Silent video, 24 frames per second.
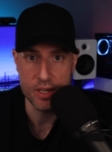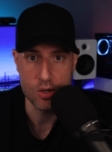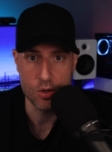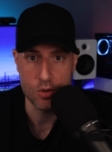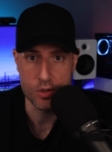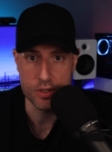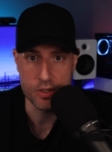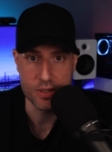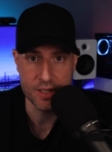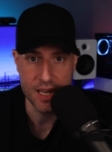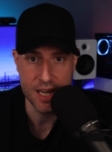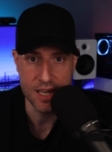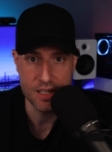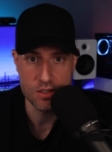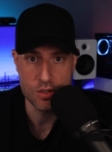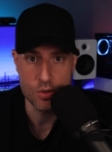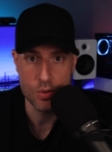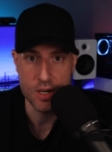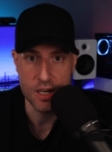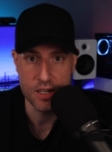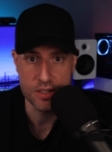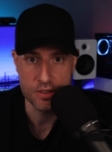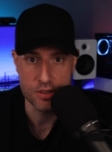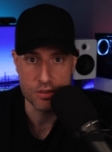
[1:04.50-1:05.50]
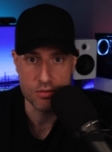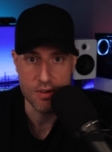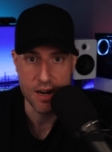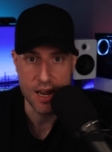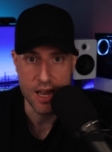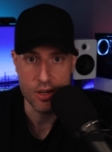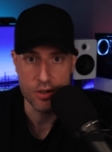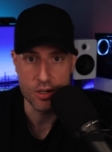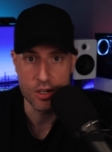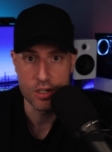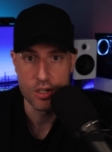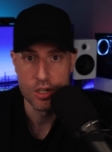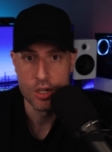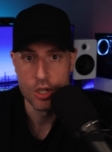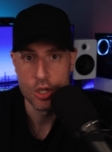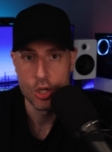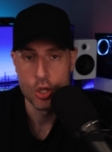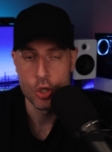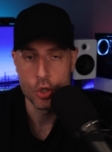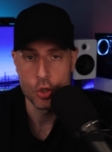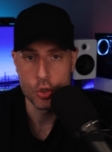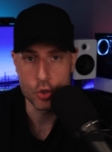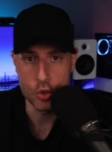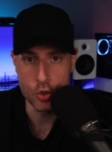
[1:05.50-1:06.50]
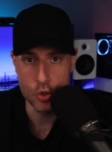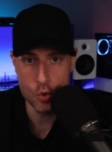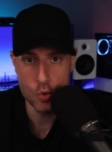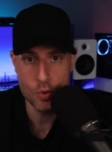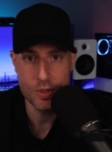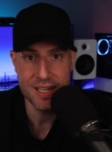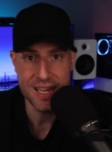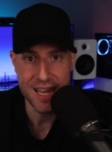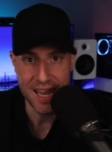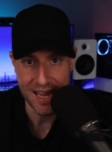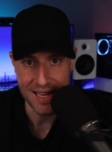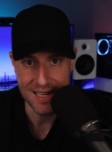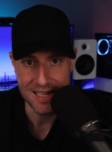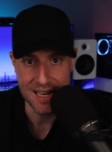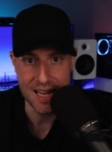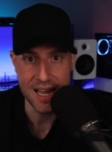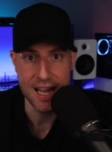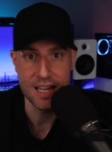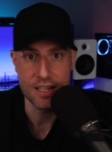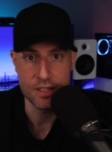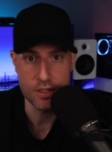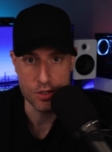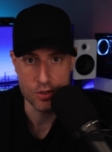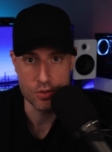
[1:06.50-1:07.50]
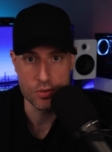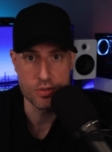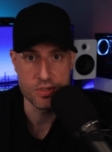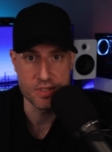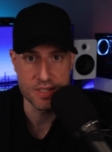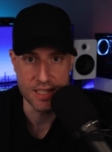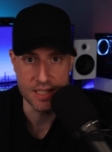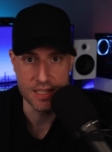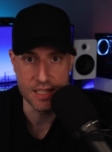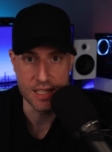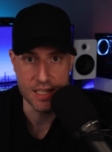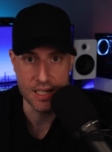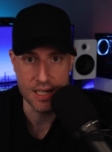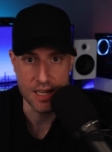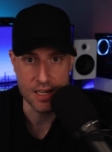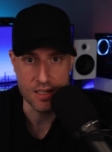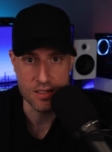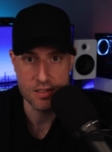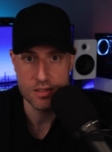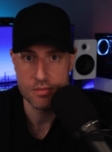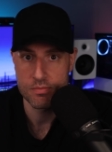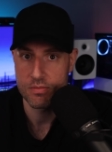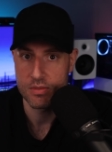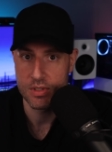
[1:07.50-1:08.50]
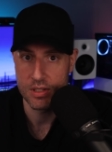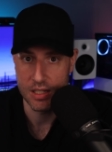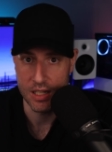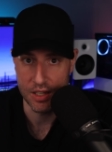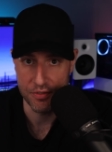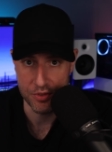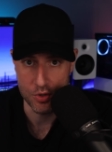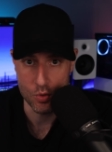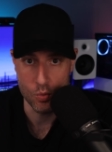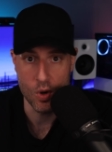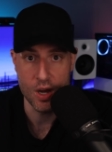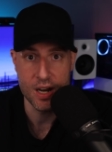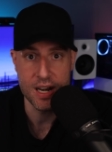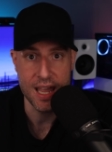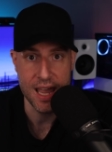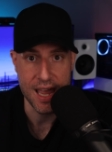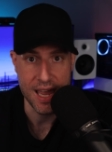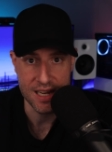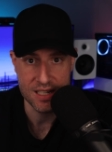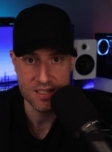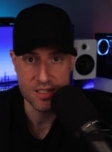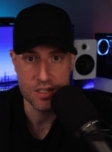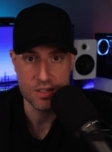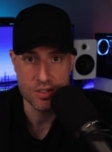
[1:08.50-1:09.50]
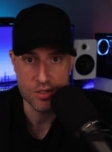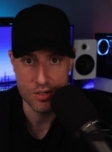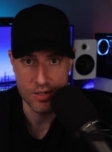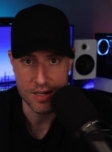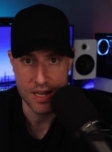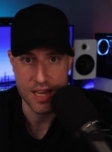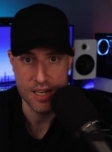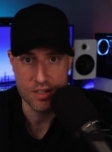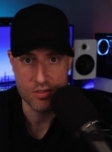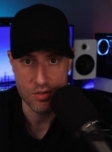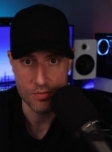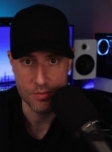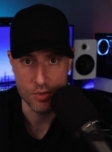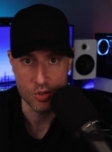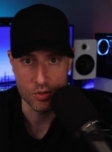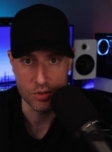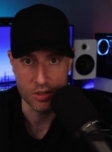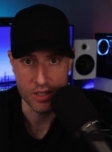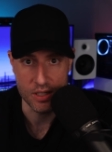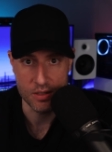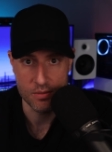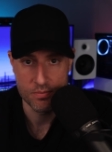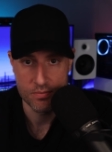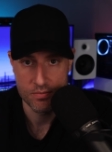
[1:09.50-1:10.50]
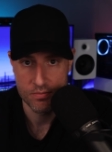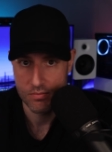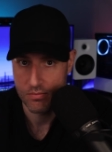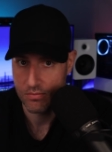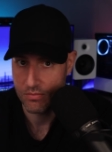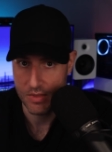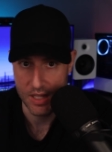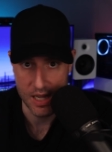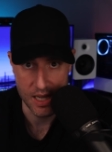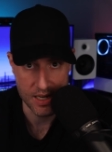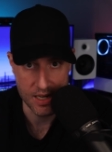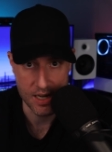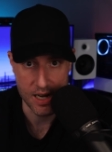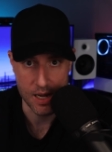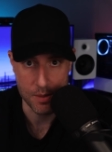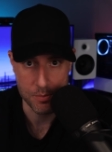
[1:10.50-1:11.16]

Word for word: it or you can't do it on your router, you cannot use DDNS if you want to access your NAS remotely. Not an